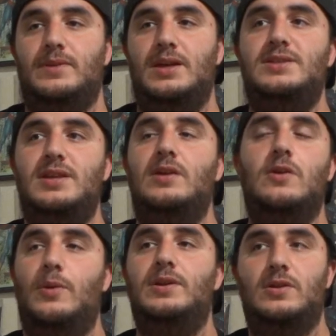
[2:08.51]
instead of
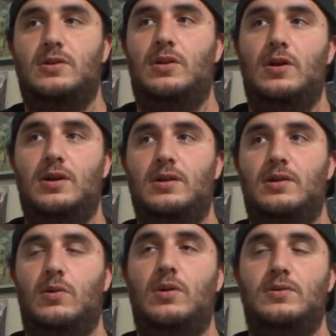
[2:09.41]
going to Clark,
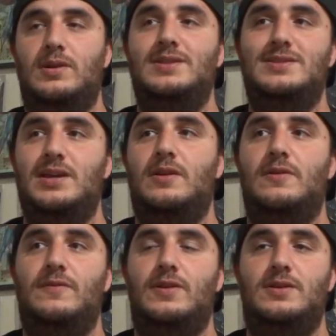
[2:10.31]
or instead
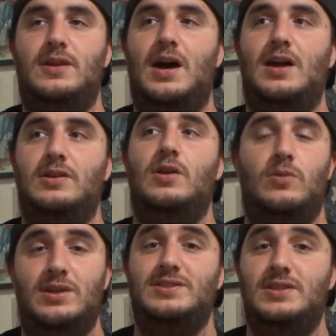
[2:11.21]
of not, you know,
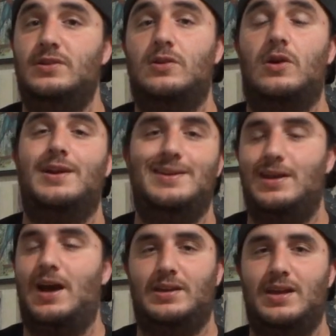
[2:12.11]
listening to Clark and
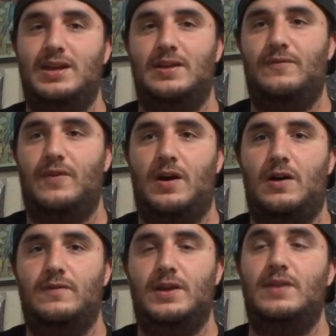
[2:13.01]
not getting
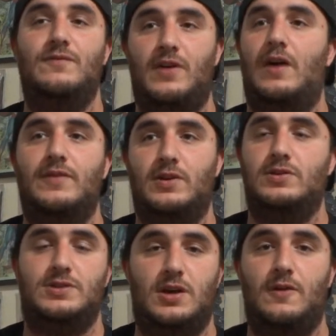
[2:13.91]
involved and involving
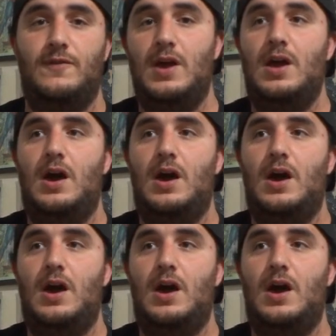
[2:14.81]
herself